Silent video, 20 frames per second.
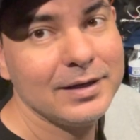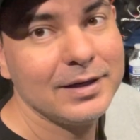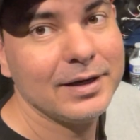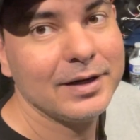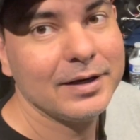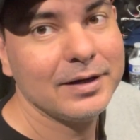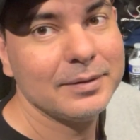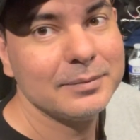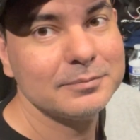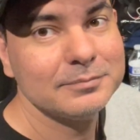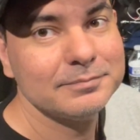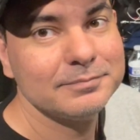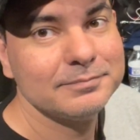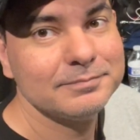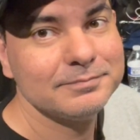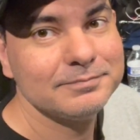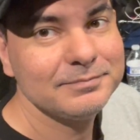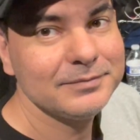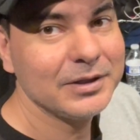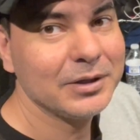um,
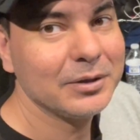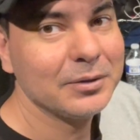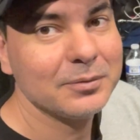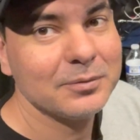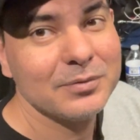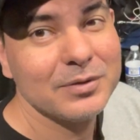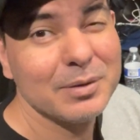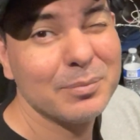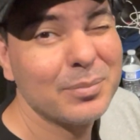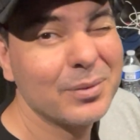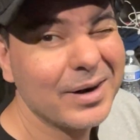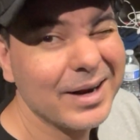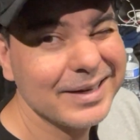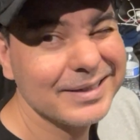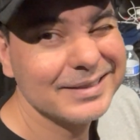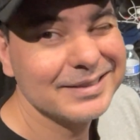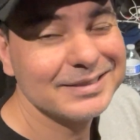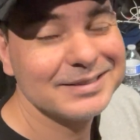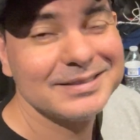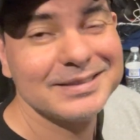you know, the
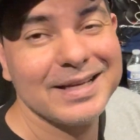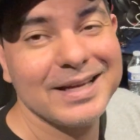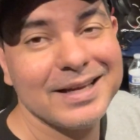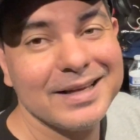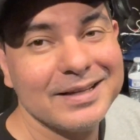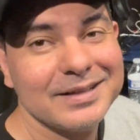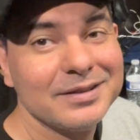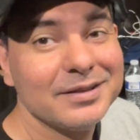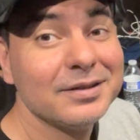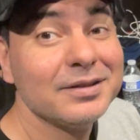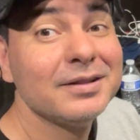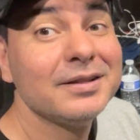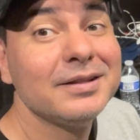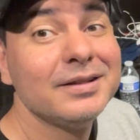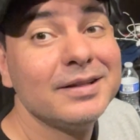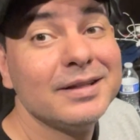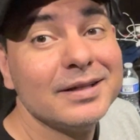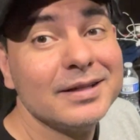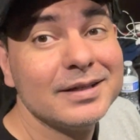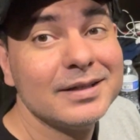brightness and
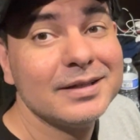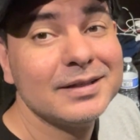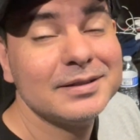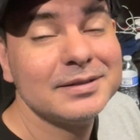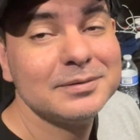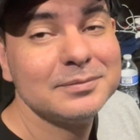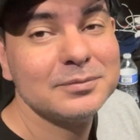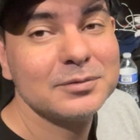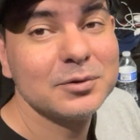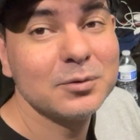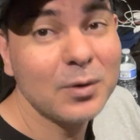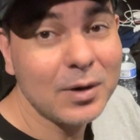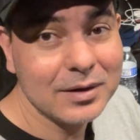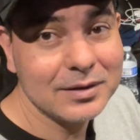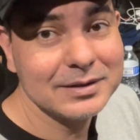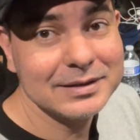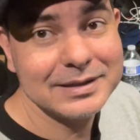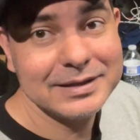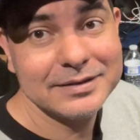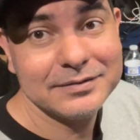the
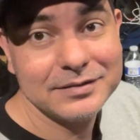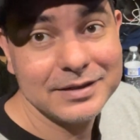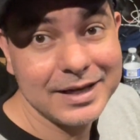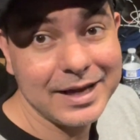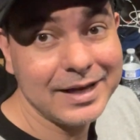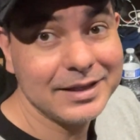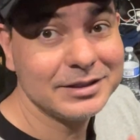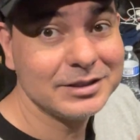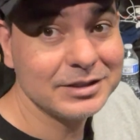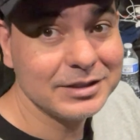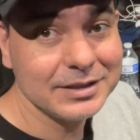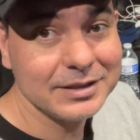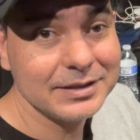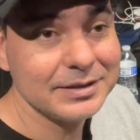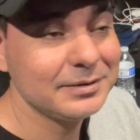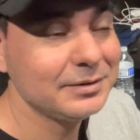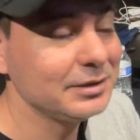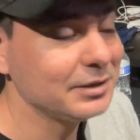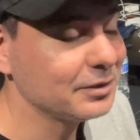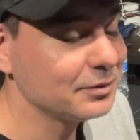quality of the
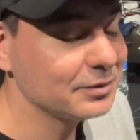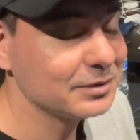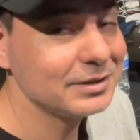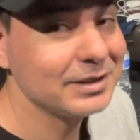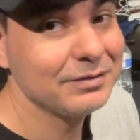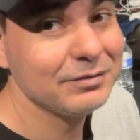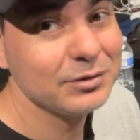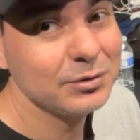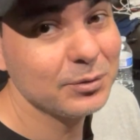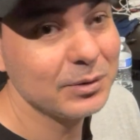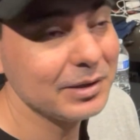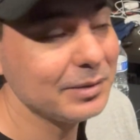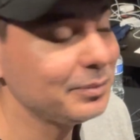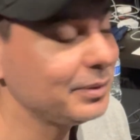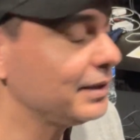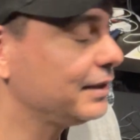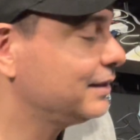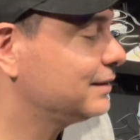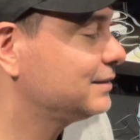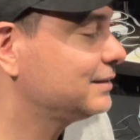HD, you know, the
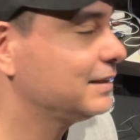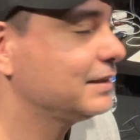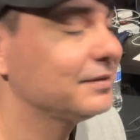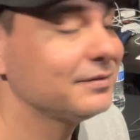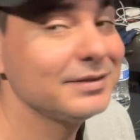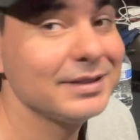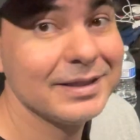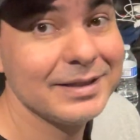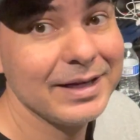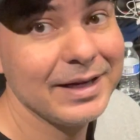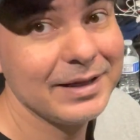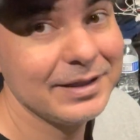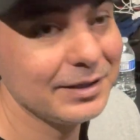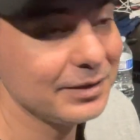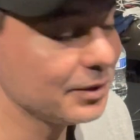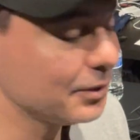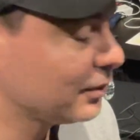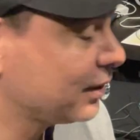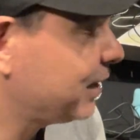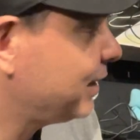720p instead of
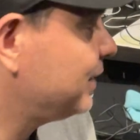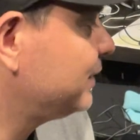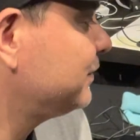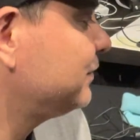1080, okay?